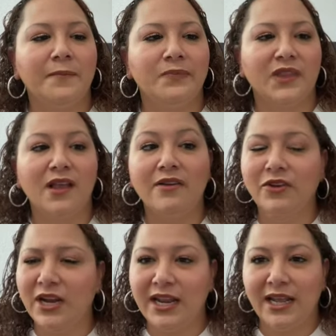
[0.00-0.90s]

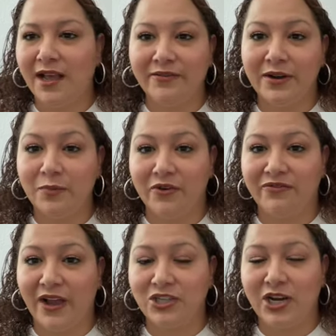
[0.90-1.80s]
covered any kind of
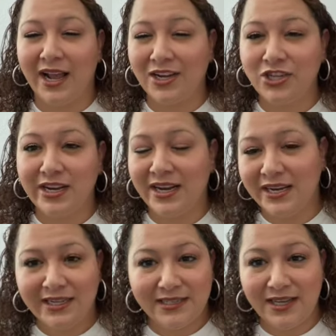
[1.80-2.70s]
imperfection. I actually didn't
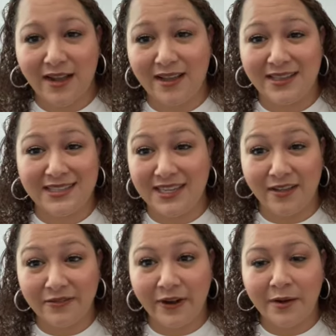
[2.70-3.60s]
need to
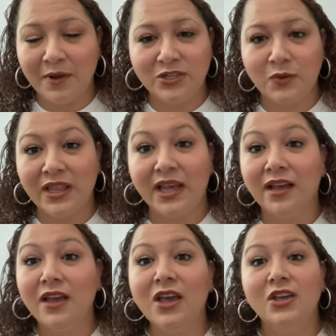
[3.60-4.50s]
conceal very much with it.
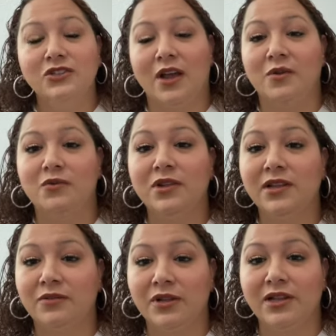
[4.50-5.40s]
So I really,
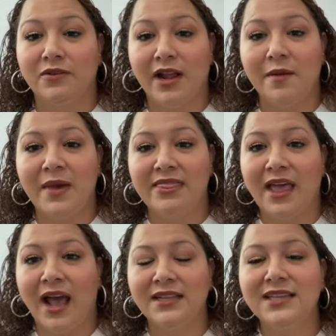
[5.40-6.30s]
really recommend
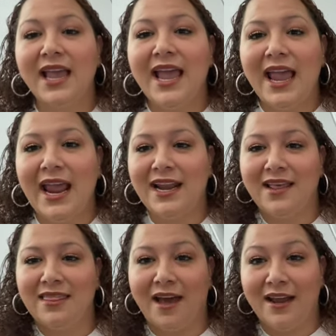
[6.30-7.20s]
that. And I
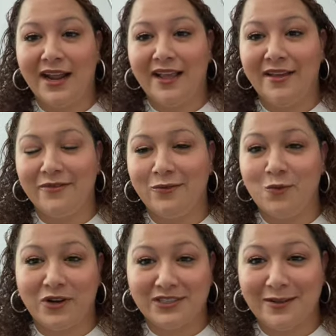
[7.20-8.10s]
thought if
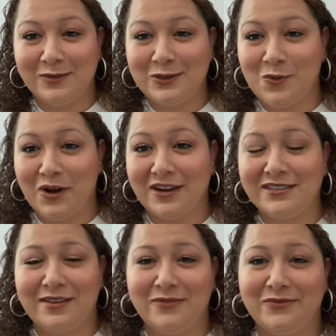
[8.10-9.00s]
worse comes to worse,
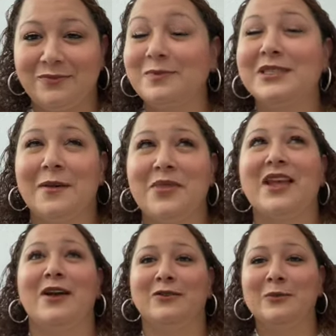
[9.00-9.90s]
if something
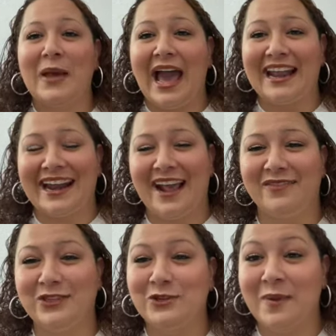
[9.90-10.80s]
goes bad and I have
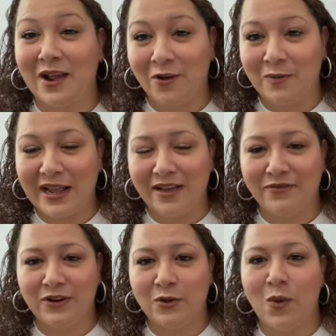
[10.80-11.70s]
to do my own makeup
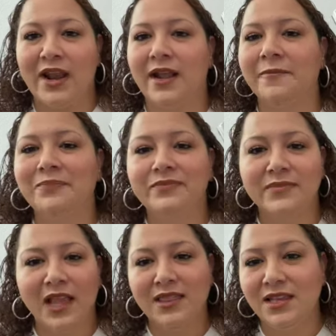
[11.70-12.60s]
for the wedding,
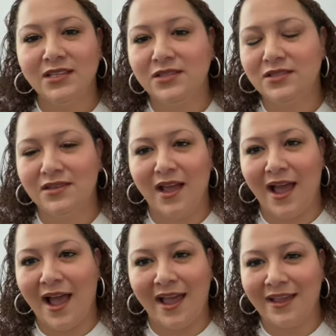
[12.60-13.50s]
this
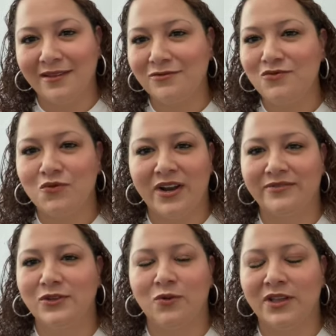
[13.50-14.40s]
I would have
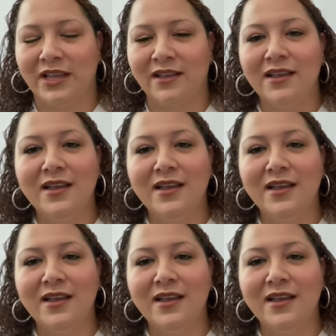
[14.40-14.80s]
totally,